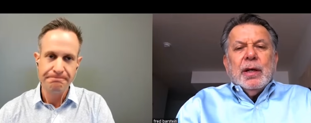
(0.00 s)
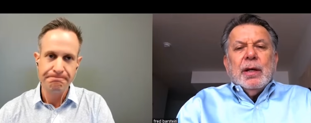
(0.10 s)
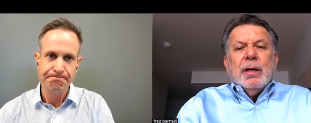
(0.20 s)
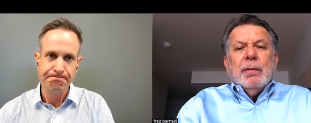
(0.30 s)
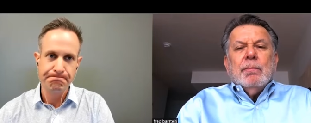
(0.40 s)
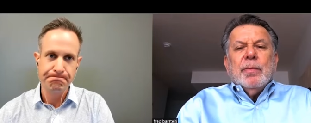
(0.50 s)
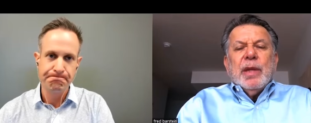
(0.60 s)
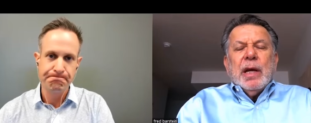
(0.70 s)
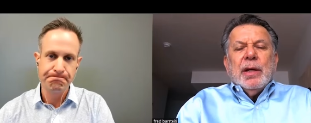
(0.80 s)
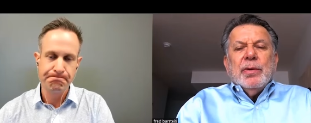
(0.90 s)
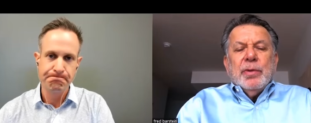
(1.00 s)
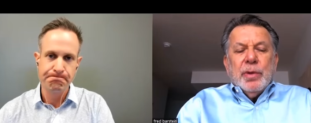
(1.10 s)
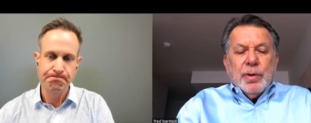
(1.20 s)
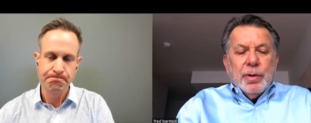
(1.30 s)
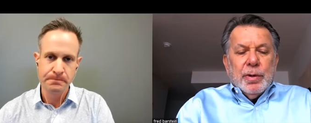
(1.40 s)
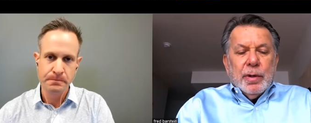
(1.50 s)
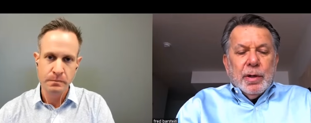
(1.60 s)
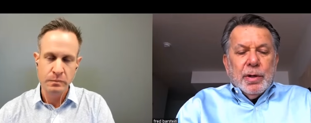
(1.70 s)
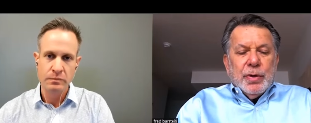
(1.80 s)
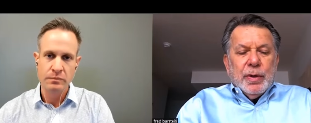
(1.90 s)
Speaker 1: um, that you learned
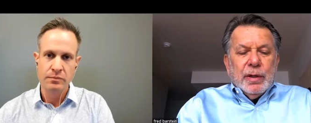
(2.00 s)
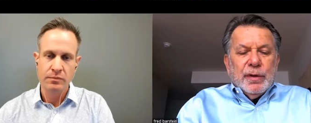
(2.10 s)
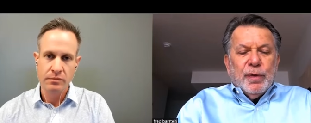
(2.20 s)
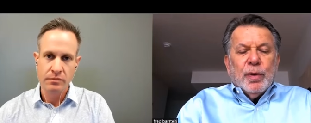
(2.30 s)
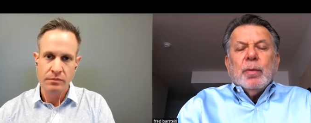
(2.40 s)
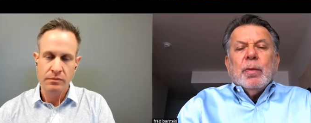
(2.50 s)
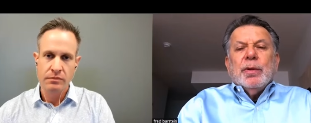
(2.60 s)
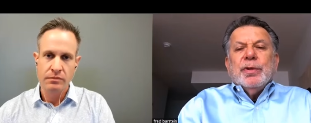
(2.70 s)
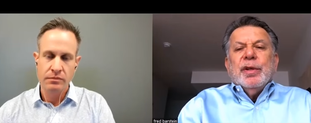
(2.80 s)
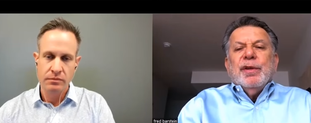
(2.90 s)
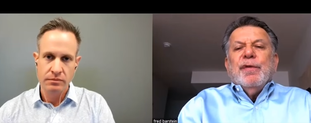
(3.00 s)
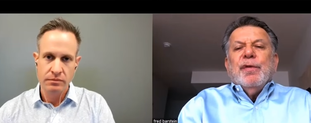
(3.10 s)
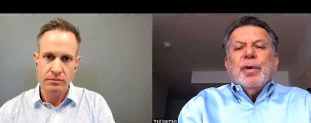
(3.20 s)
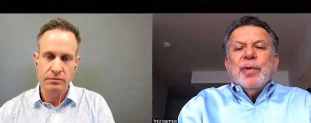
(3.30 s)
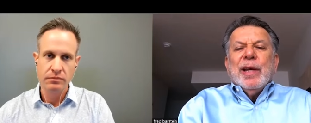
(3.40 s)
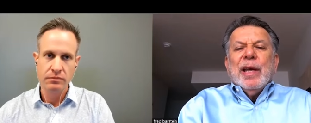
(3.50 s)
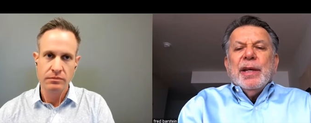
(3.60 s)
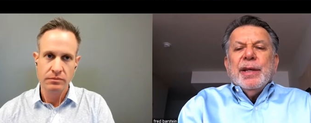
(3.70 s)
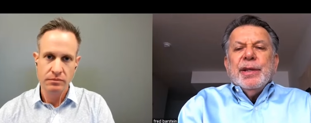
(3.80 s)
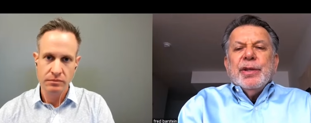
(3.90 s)
are transferable to the
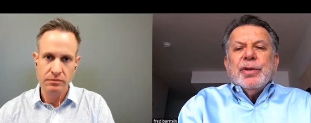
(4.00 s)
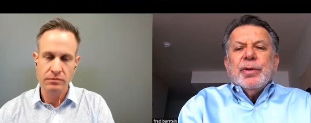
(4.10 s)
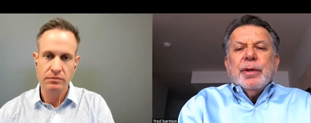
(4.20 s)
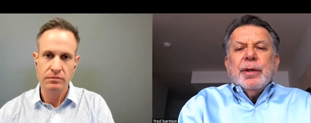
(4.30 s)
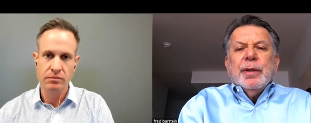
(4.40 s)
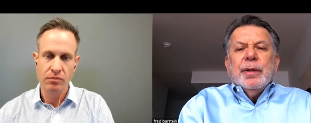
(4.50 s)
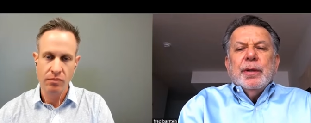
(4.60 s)
401k industry?